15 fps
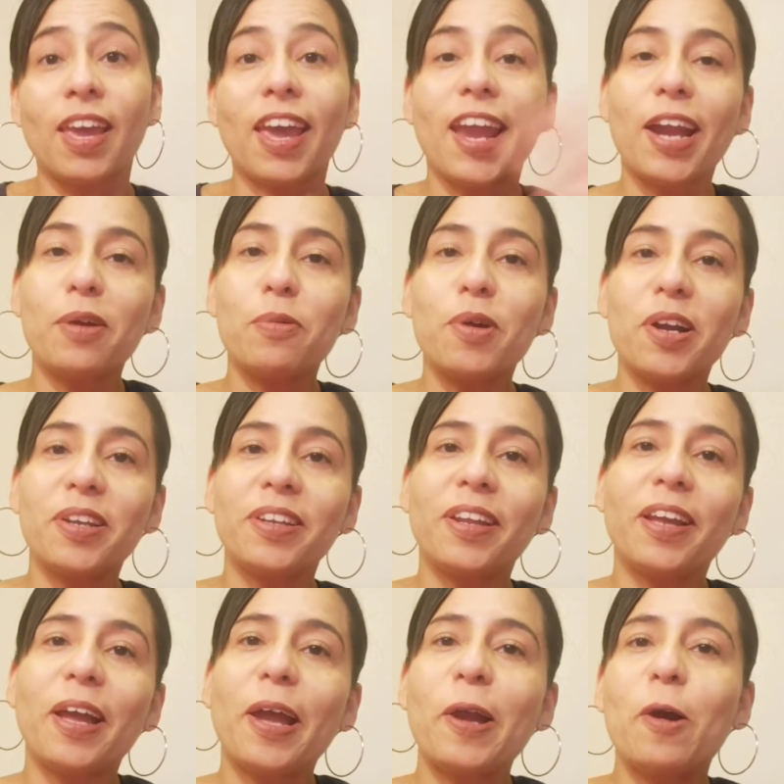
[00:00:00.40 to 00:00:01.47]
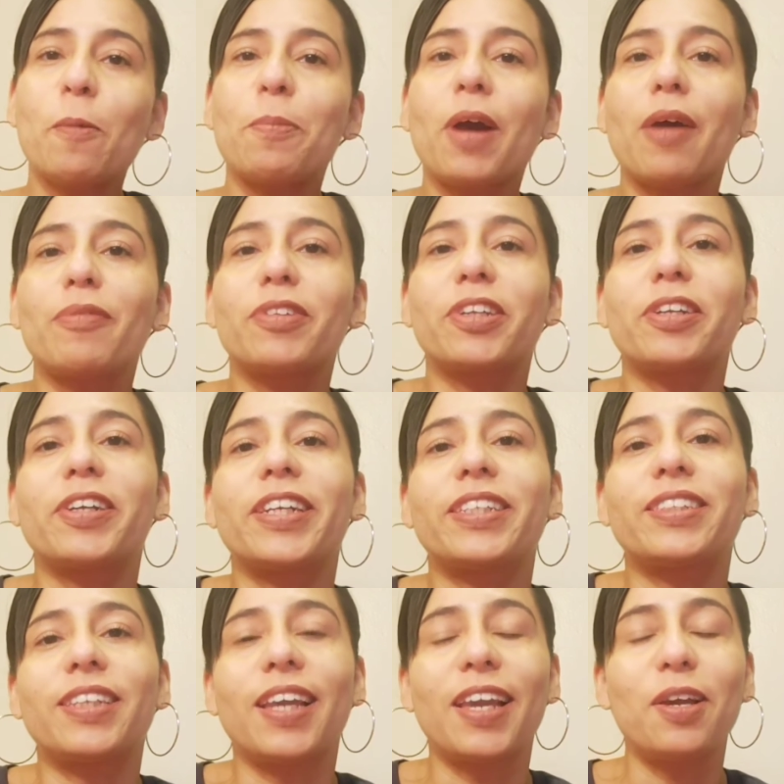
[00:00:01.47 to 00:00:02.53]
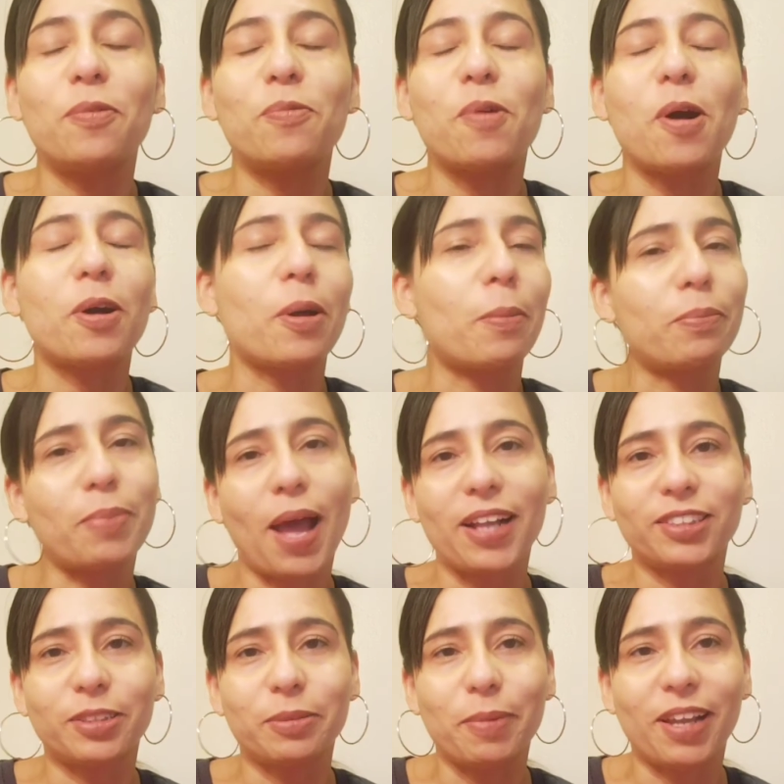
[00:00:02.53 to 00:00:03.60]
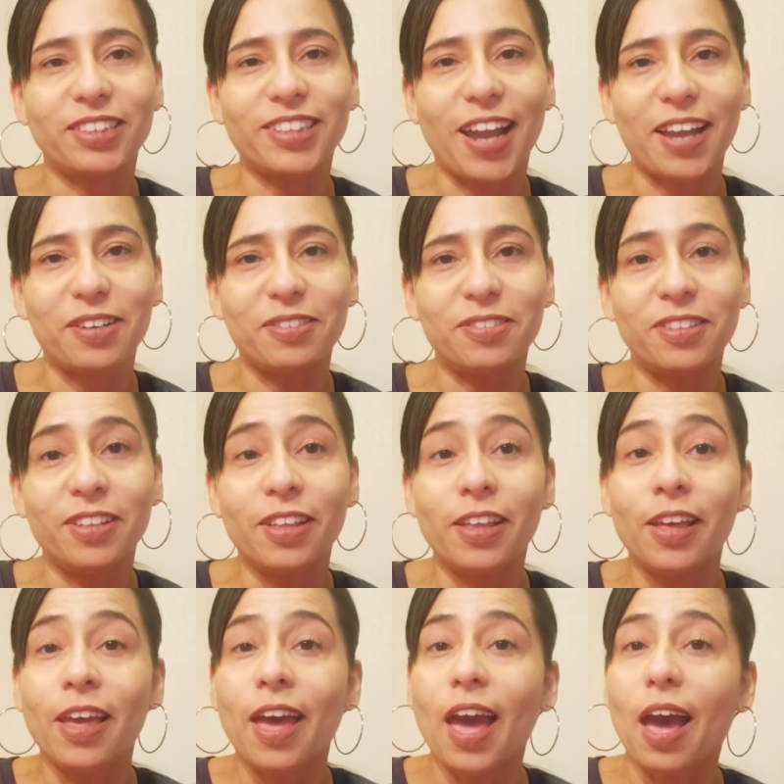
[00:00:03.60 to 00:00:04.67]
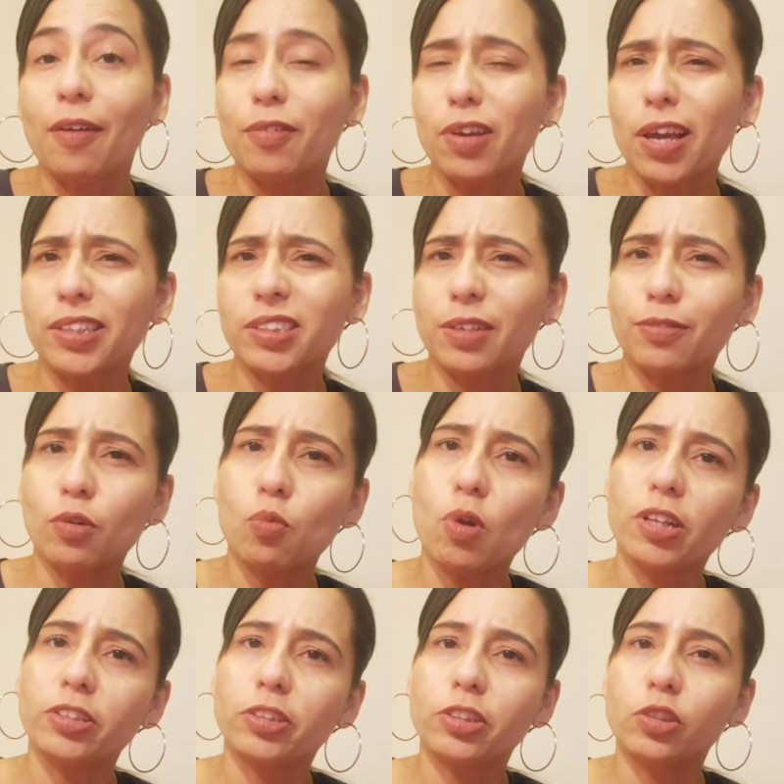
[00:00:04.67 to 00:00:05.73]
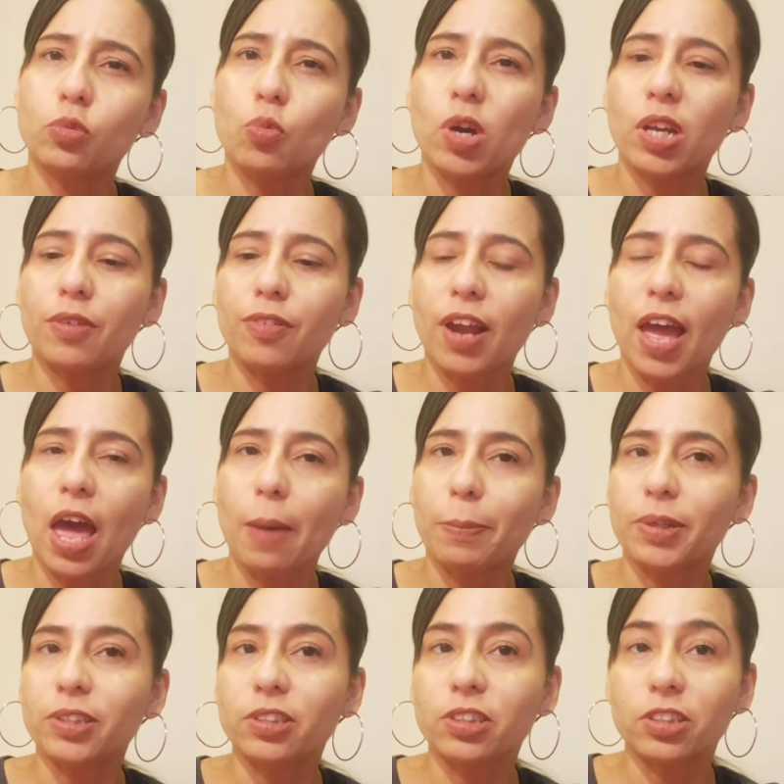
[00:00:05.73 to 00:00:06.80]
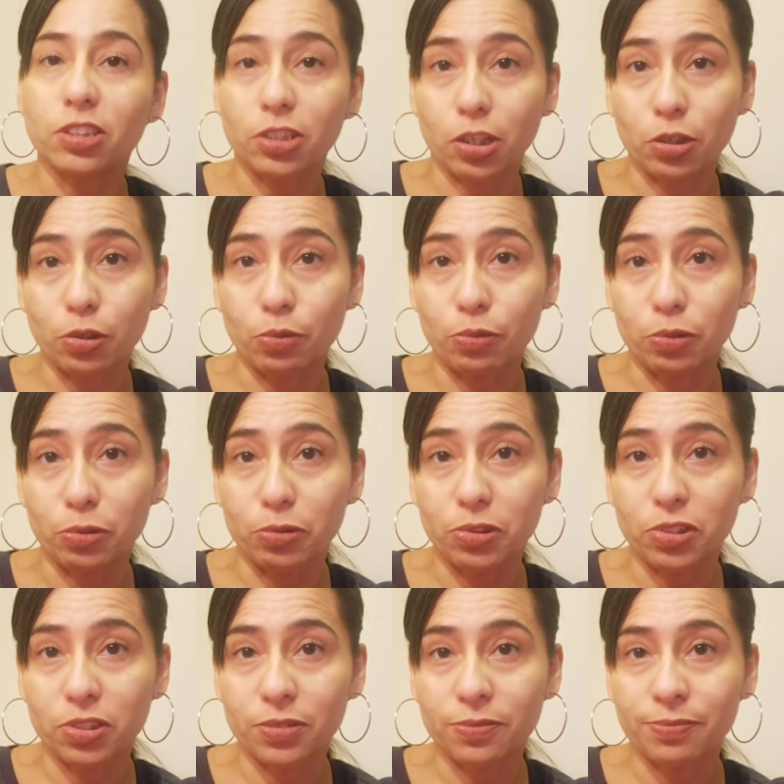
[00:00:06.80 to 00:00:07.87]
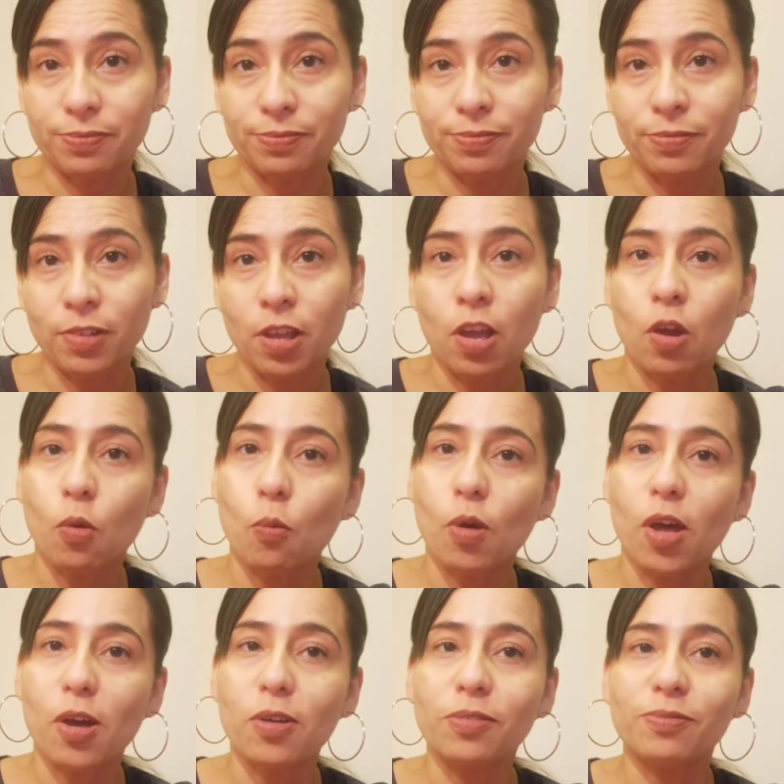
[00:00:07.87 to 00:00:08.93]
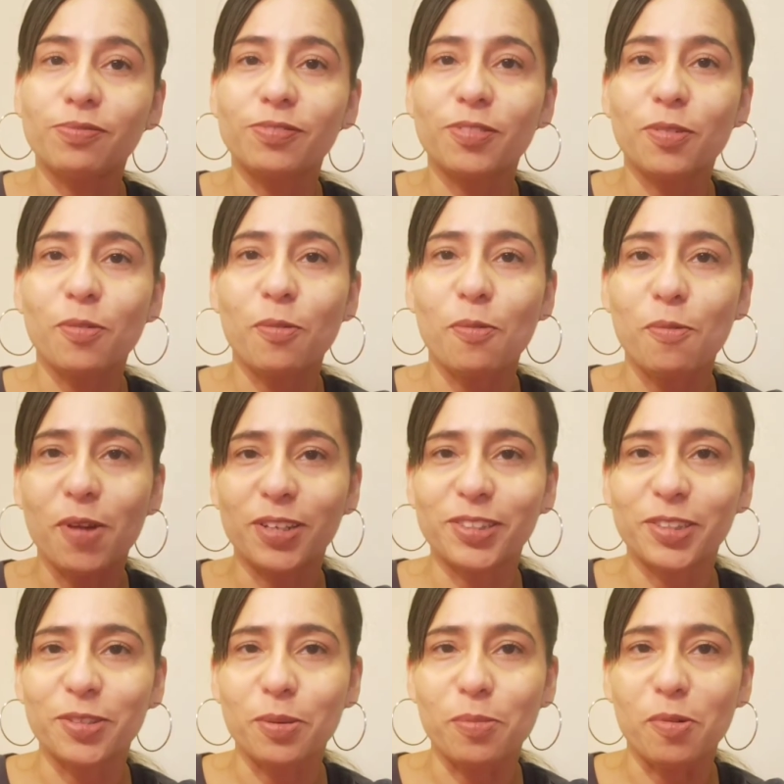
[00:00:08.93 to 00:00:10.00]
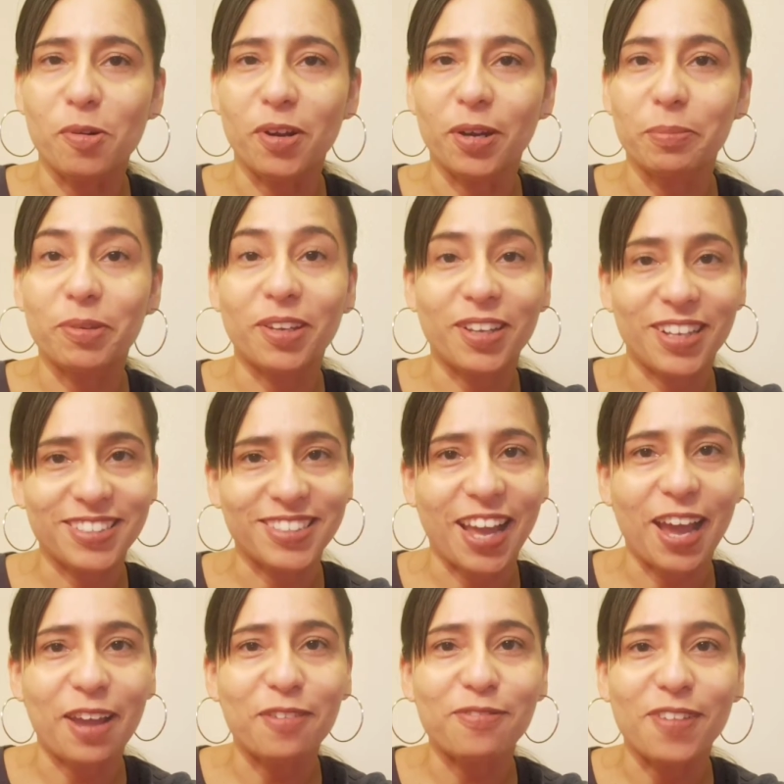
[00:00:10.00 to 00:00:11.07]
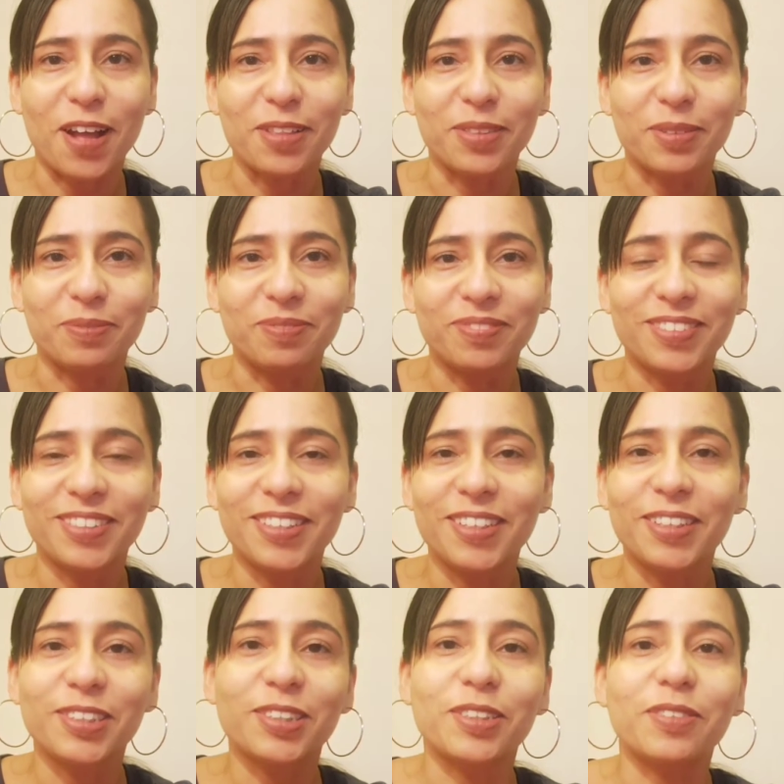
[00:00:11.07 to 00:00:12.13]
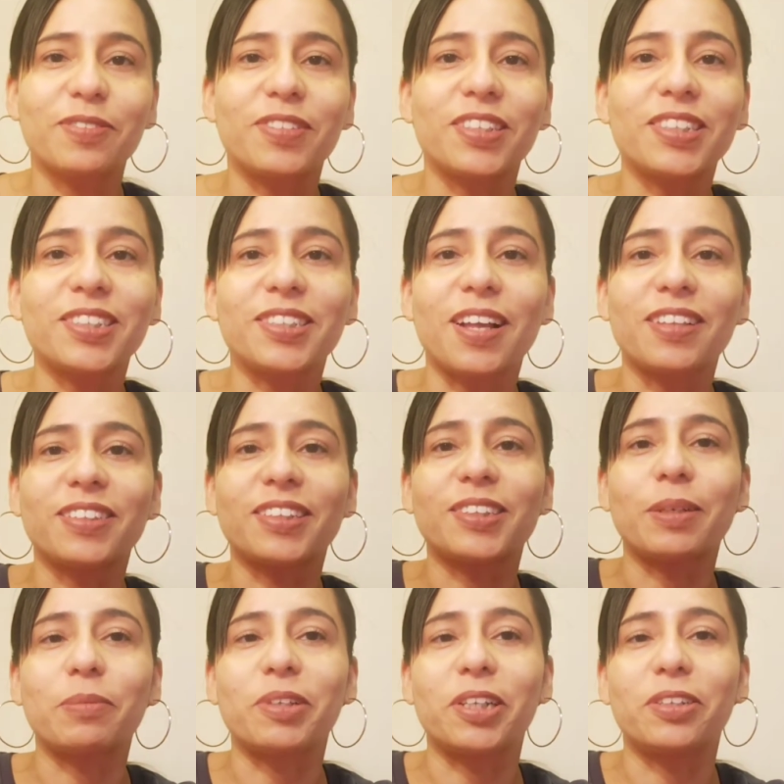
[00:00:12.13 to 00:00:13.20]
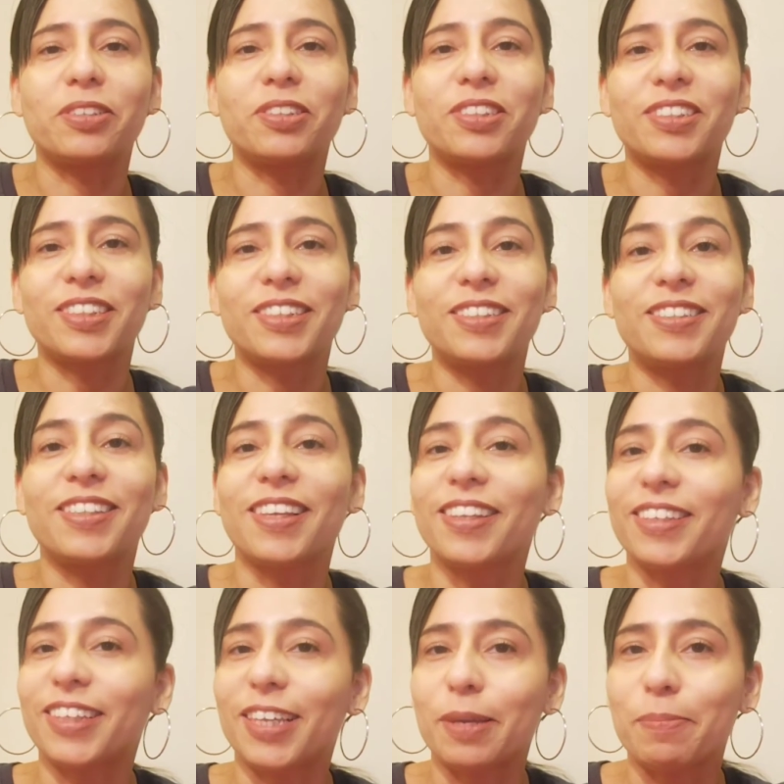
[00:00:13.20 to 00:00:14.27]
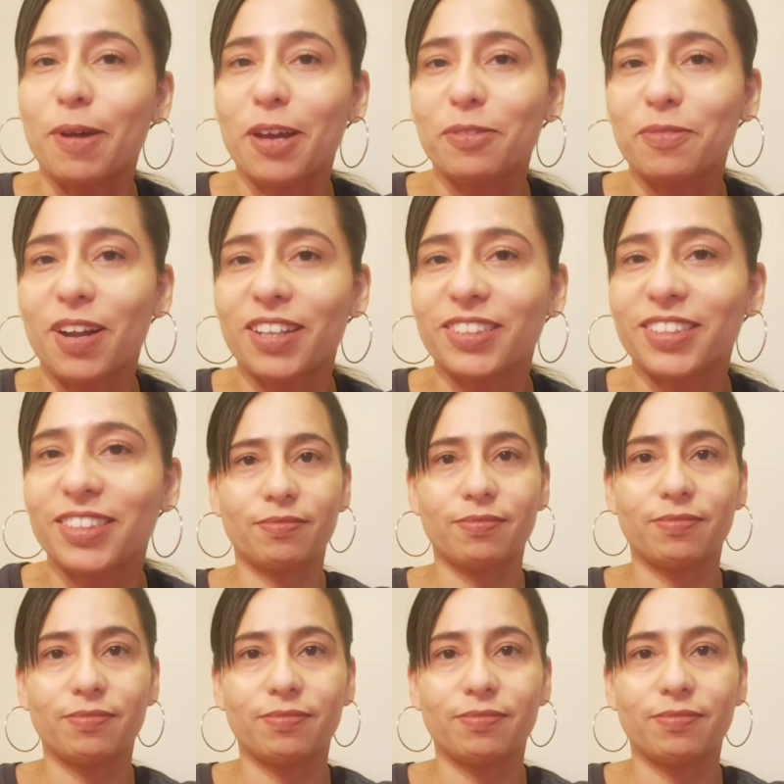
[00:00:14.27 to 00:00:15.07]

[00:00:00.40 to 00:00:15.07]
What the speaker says: Hey everyone, I hope you're having a great day. Welcome back to my channel. Have you guys ever wondered whatever happened to Dunkaroos? Well, wonder no more because I found them. So if this sounds like something you're interested, then keep on watching.